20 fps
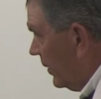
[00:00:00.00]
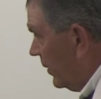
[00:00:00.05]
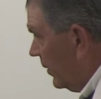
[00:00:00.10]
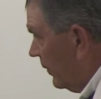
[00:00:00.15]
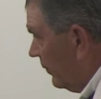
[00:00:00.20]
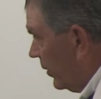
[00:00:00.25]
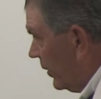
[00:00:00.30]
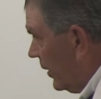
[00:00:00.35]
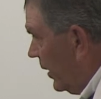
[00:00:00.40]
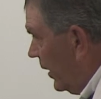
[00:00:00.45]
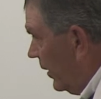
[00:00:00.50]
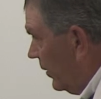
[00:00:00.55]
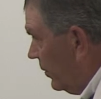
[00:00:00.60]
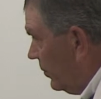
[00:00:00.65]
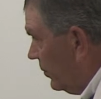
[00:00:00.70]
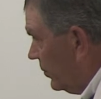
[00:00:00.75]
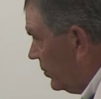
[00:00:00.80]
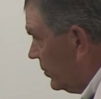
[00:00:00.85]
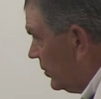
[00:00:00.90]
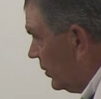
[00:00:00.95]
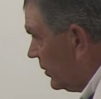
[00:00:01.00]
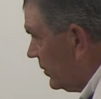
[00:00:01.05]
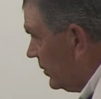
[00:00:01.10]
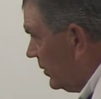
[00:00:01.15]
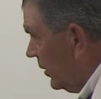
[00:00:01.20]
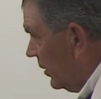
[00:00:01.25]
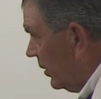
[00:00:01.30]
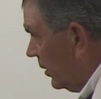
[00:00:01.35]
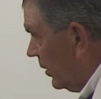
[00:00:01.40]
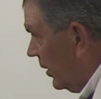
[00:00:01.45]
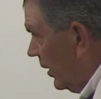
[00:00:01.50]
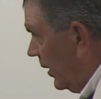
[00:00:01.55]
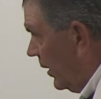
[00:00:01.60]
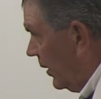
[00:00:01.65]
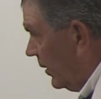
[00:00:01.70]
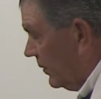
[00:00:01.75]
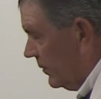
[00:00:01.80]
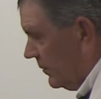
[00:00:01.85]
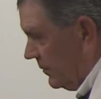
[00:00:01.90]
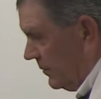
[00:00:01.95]
of the K through 16
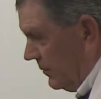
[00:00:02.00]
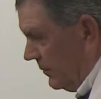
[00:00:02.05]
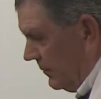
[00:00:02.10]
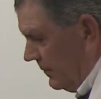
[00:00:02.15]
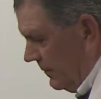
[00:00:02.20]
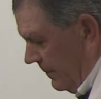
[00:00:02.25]
Alliance